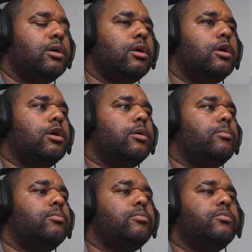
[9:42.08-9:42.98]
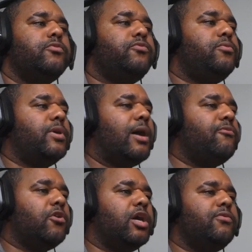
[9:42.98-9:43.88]
Um,
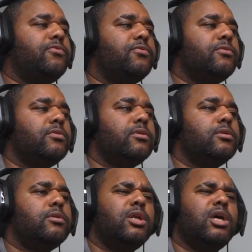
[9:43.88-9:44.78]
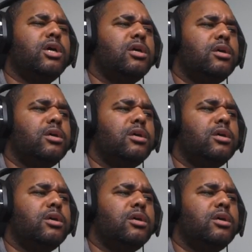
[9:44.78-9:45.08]
M5? No. Nah.